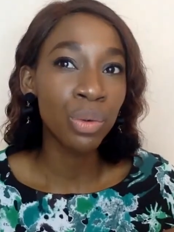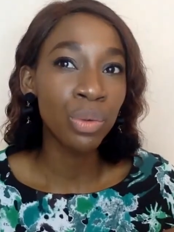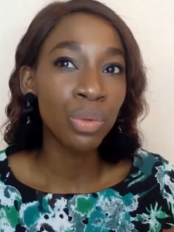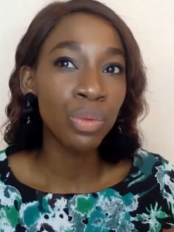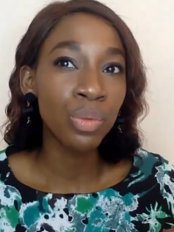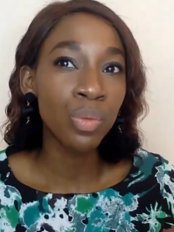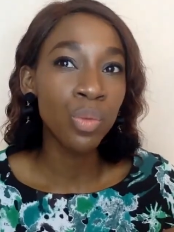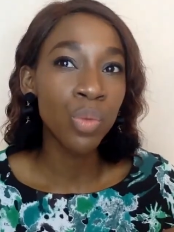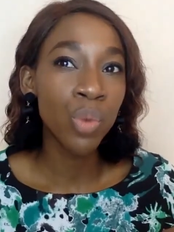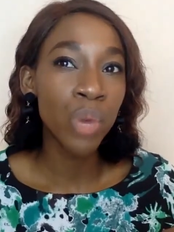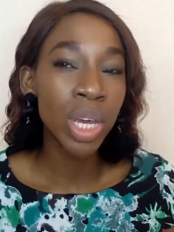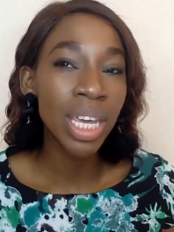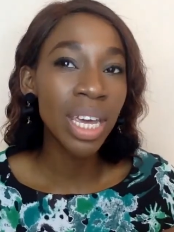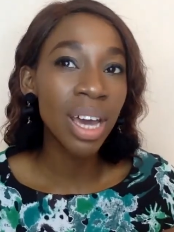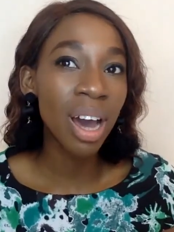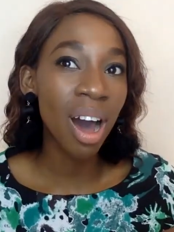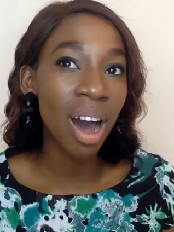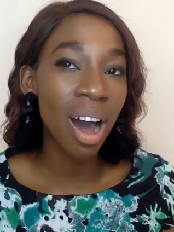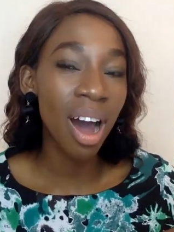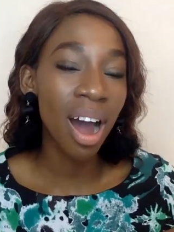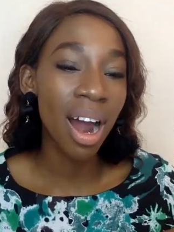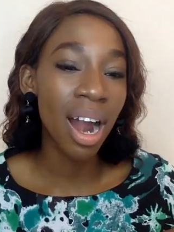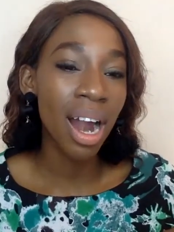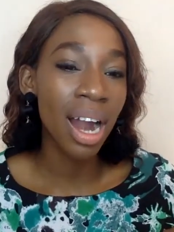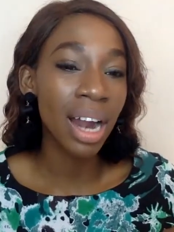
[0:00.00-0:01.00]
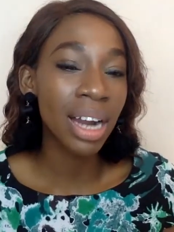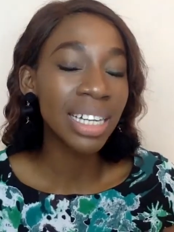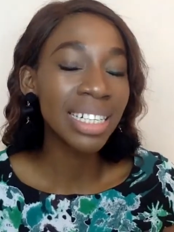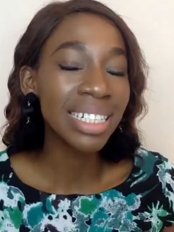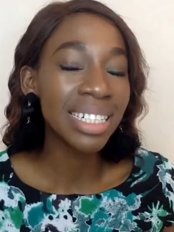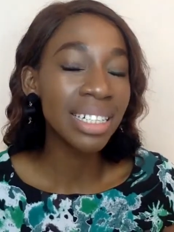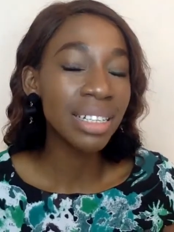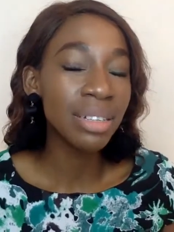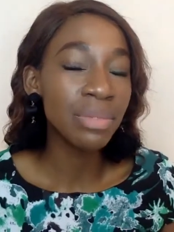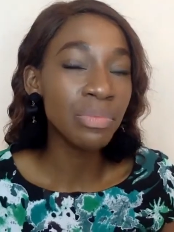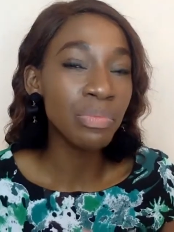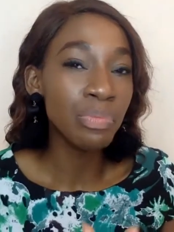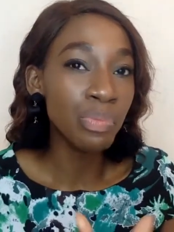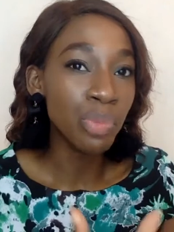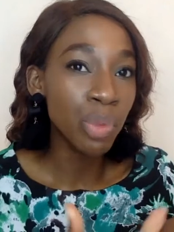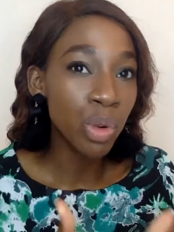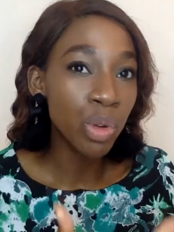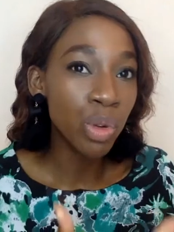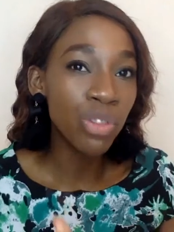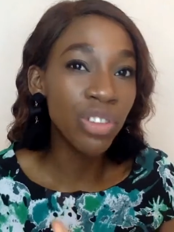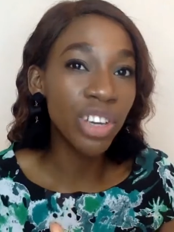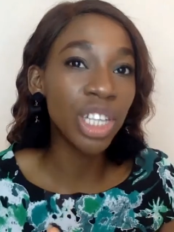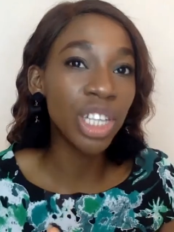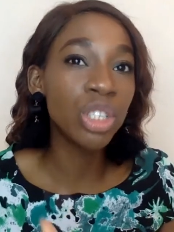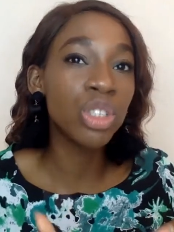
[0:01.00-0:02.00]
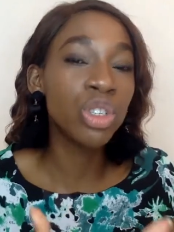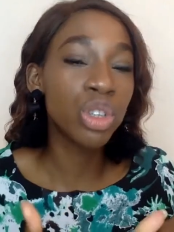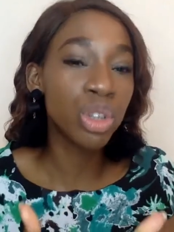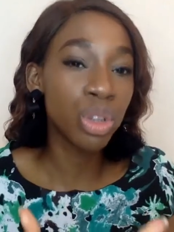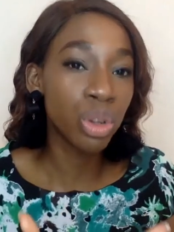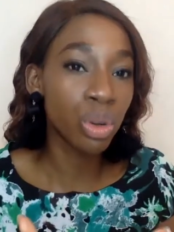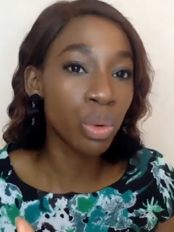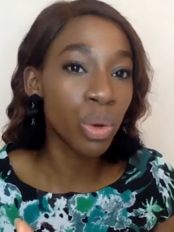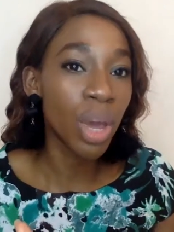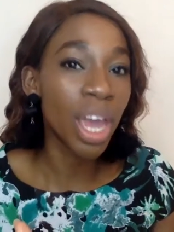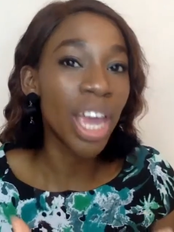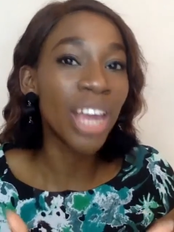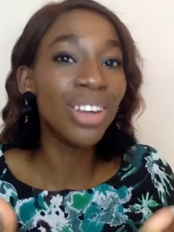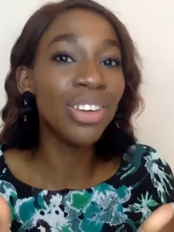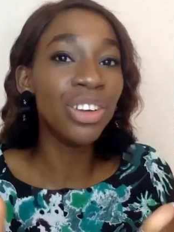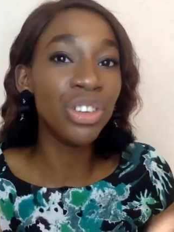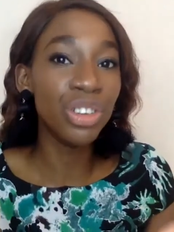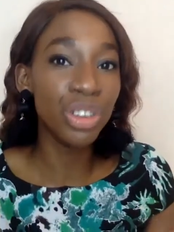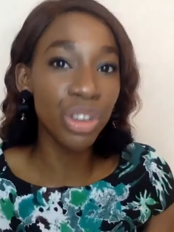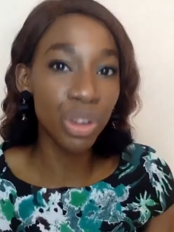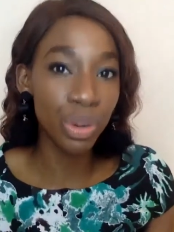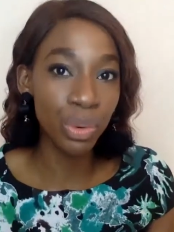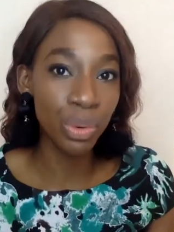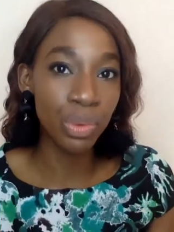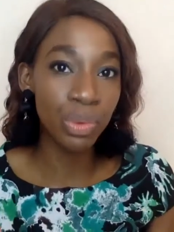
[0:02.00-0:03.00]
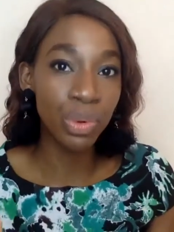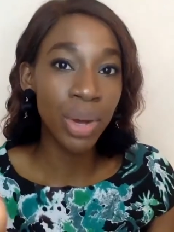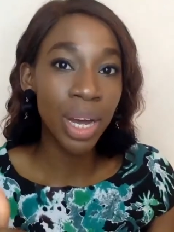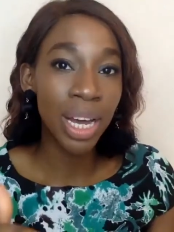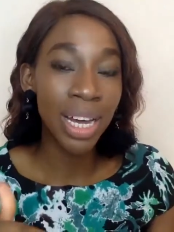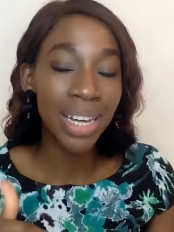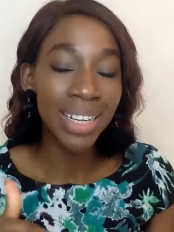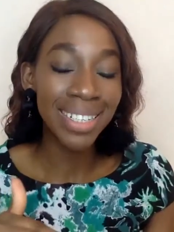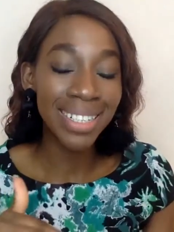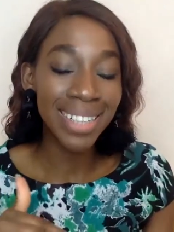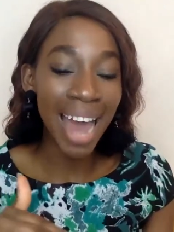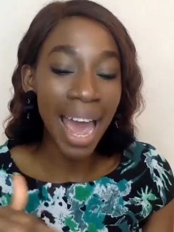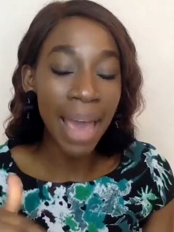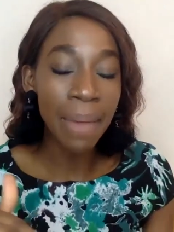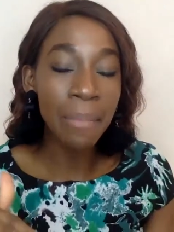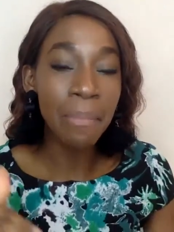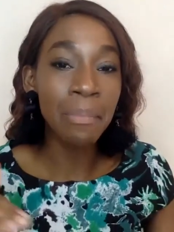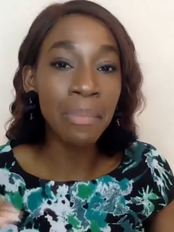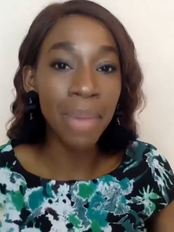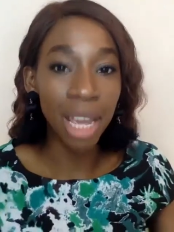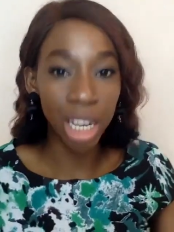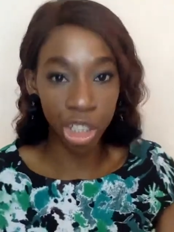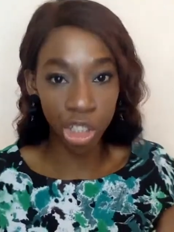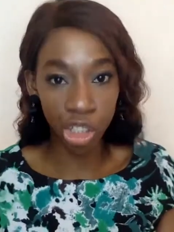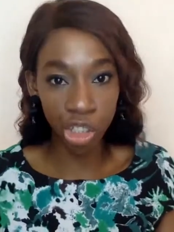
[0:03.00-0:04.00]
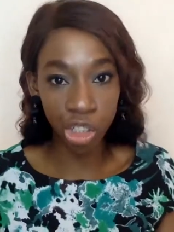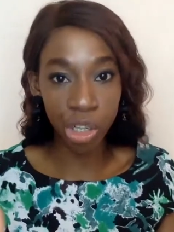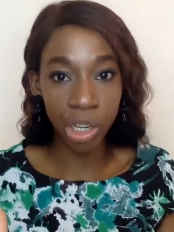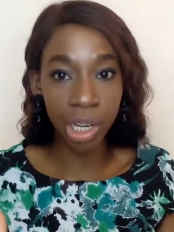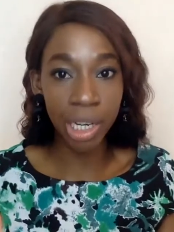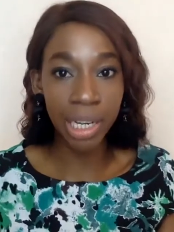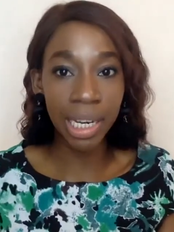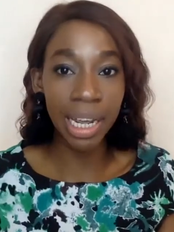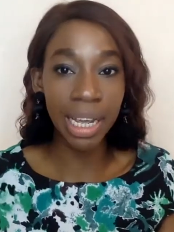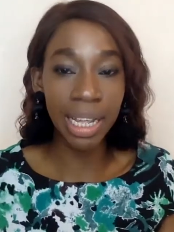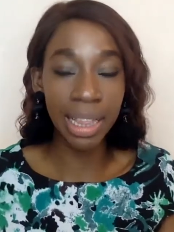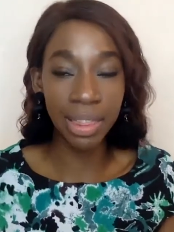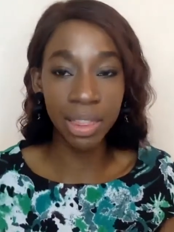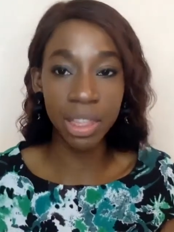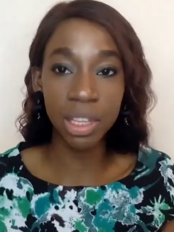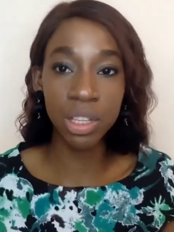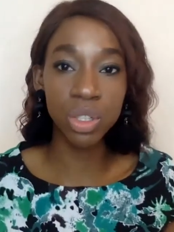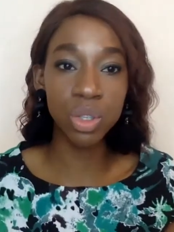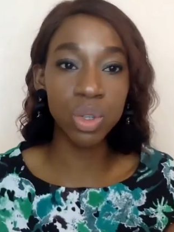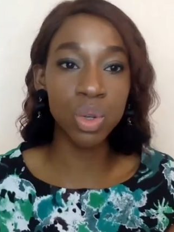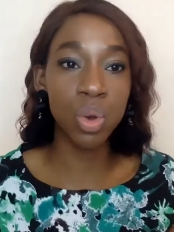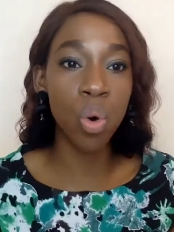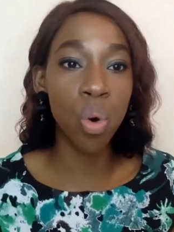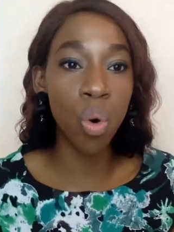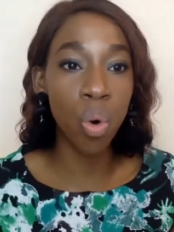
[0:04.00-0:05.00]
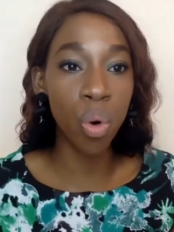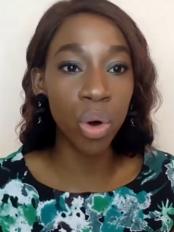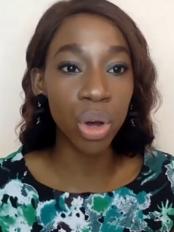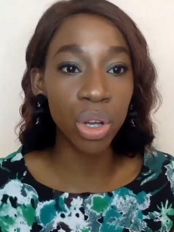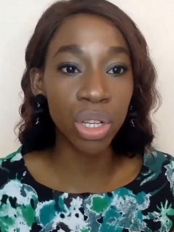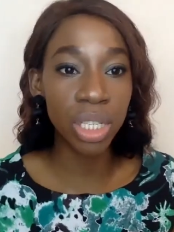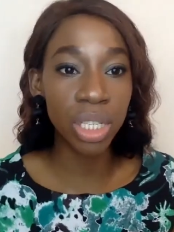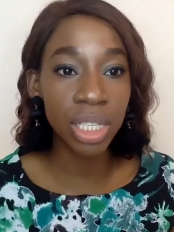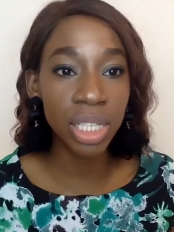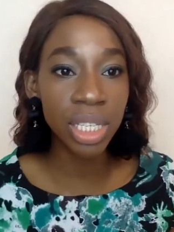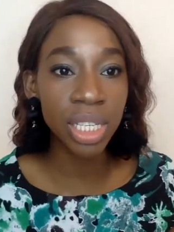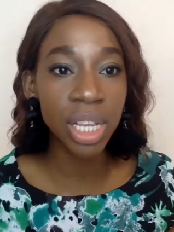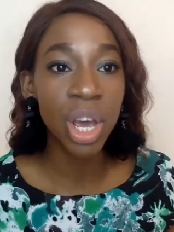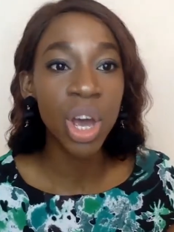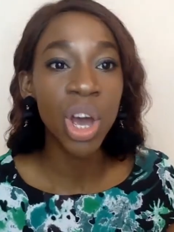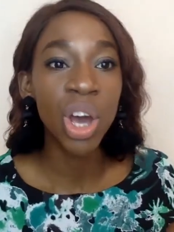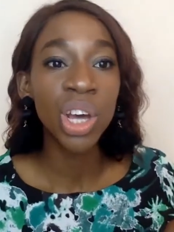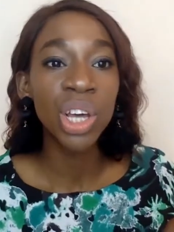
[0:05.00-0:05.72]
we are moving to a new dimension in this course.